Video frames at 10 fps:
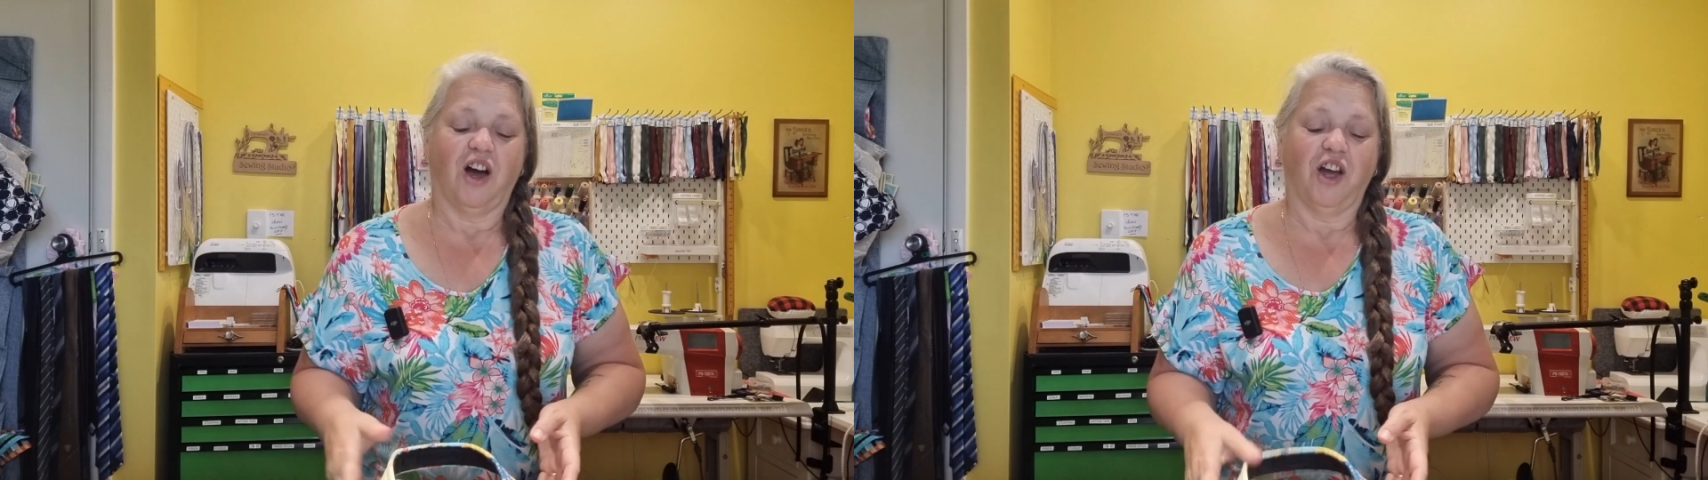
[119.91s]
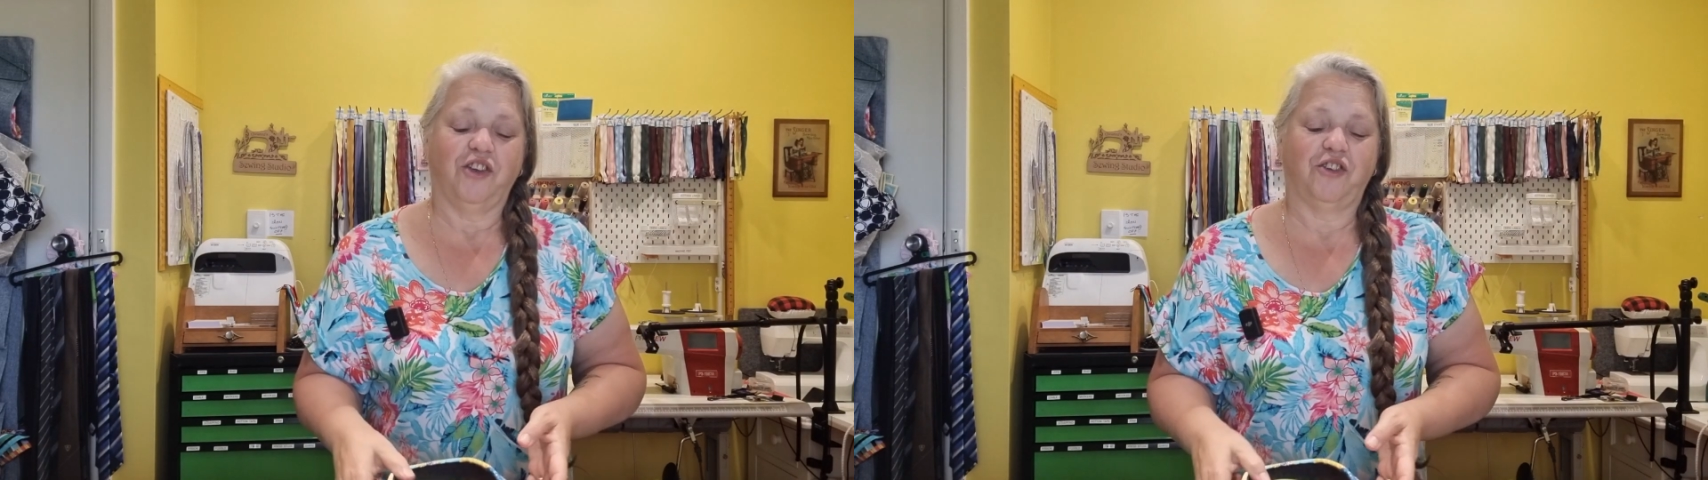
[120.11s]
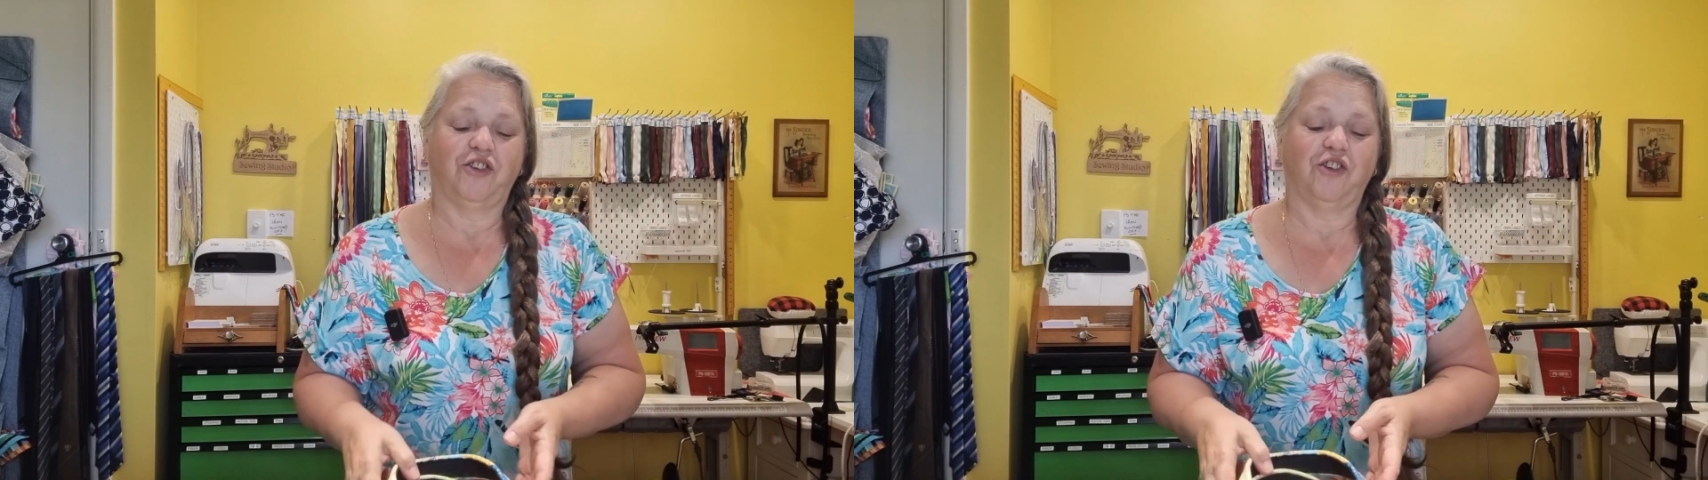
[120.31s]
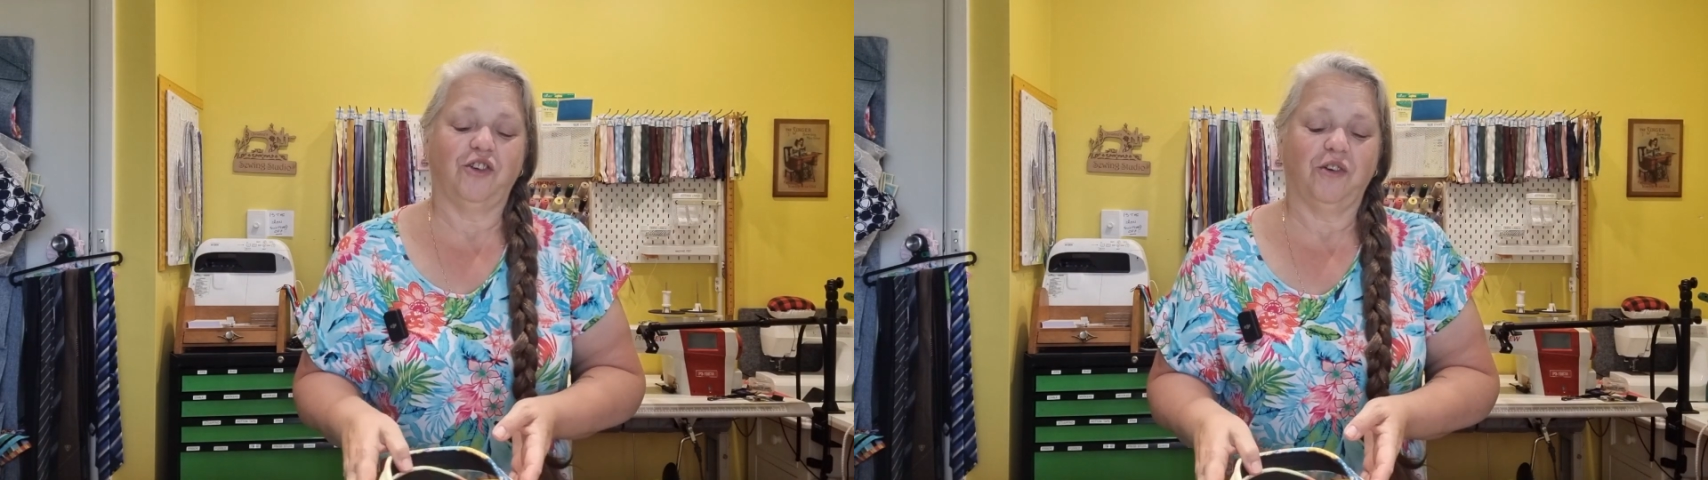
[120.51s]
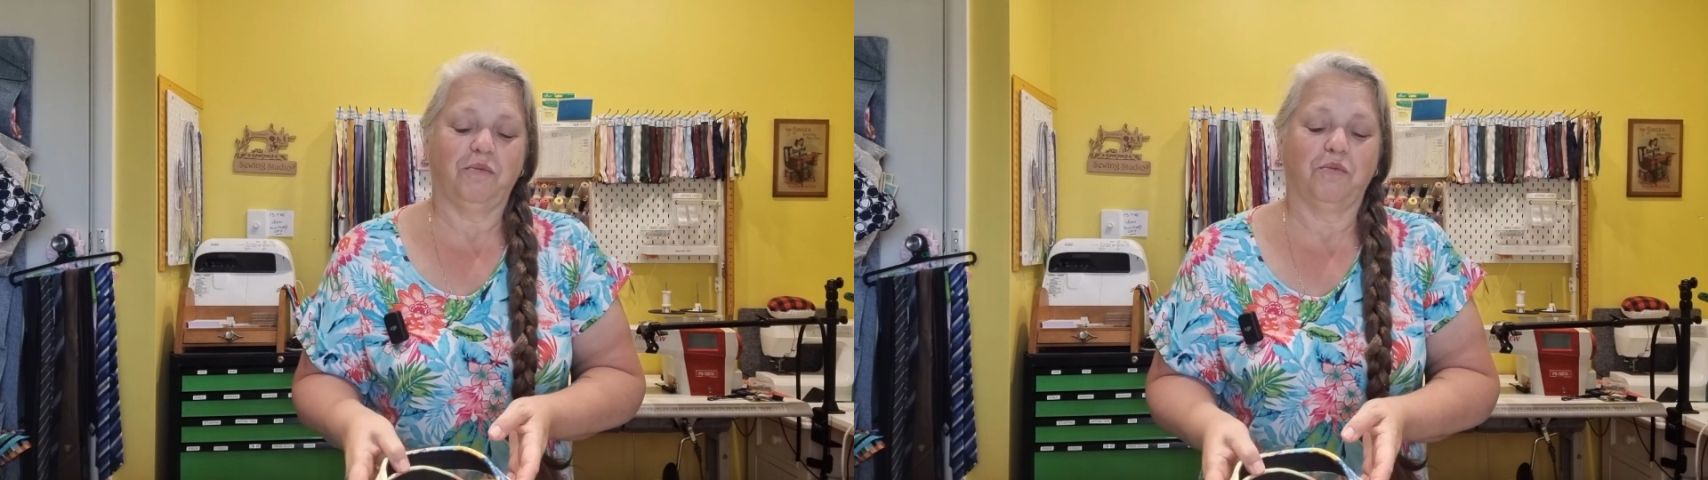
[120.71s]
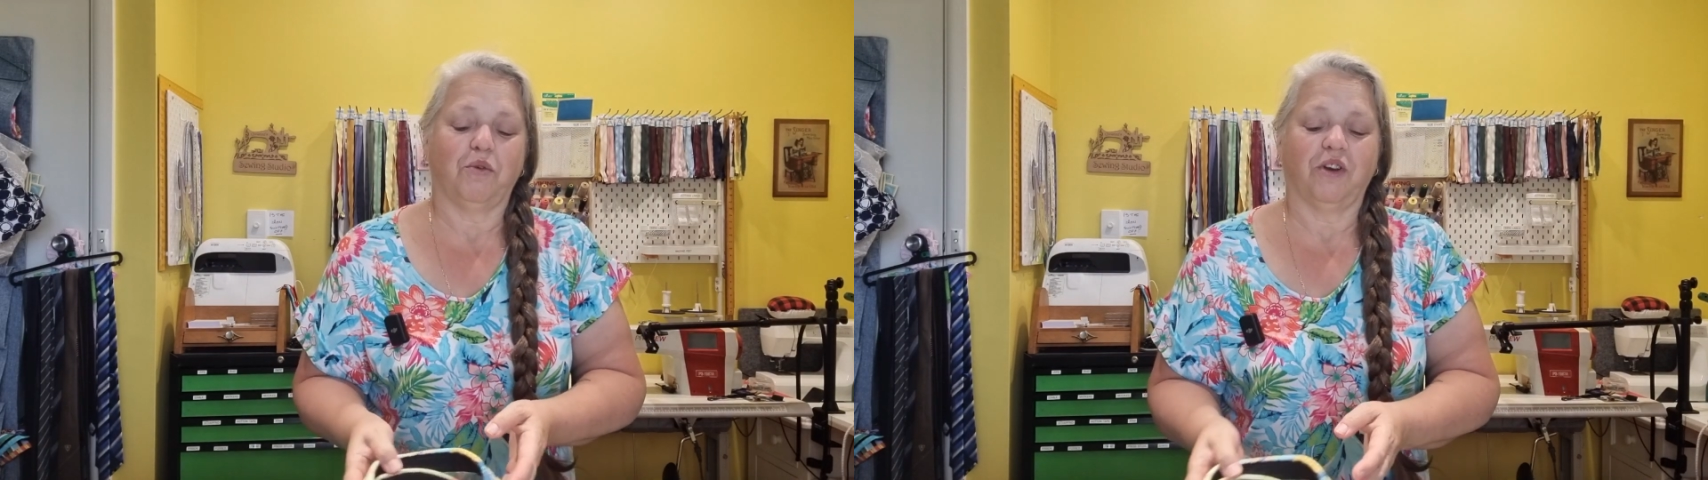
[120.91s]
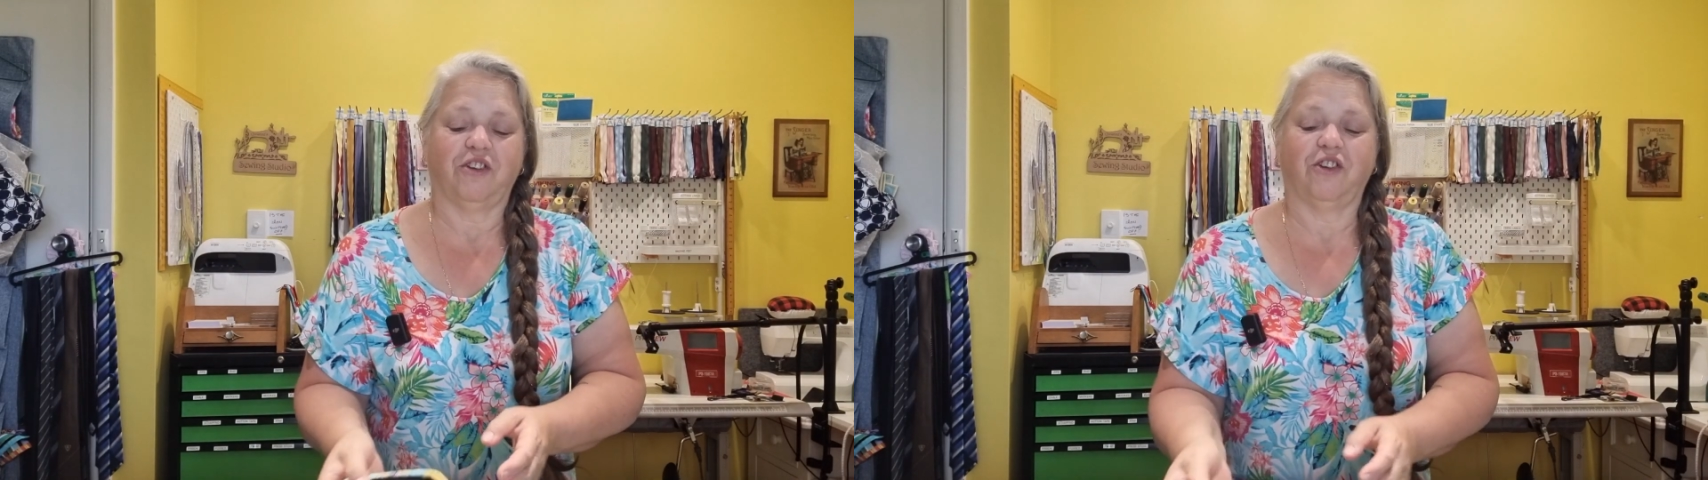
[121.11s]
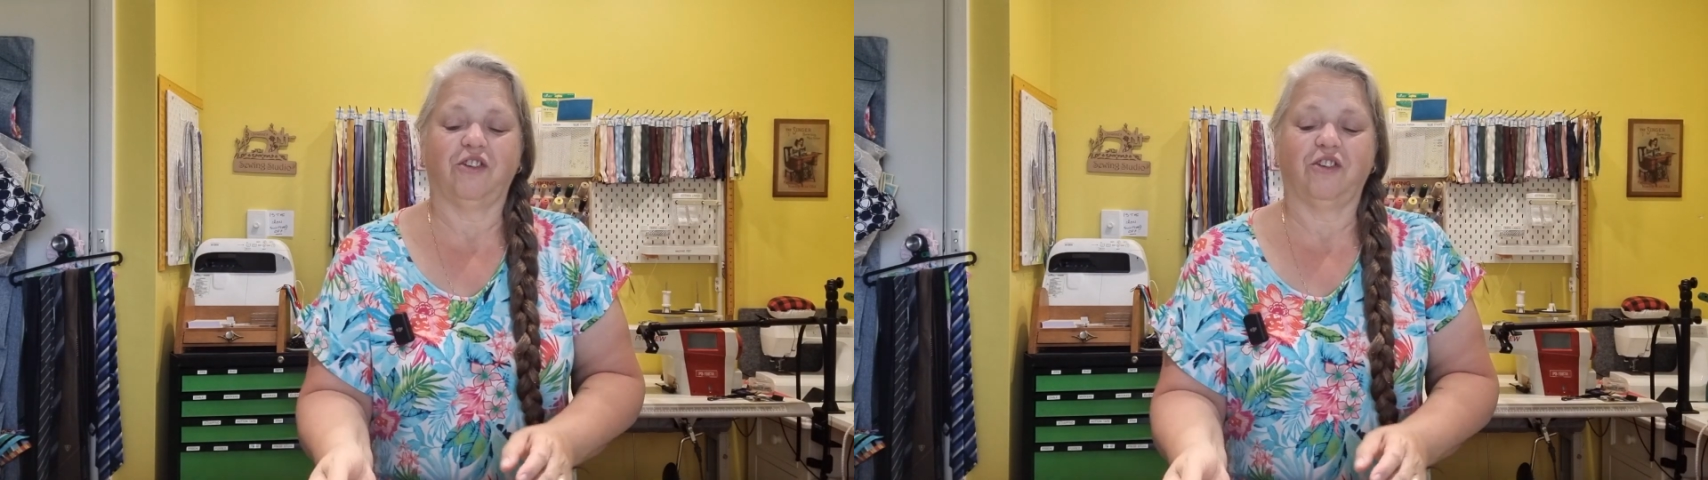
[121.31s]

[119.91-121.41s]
I do want to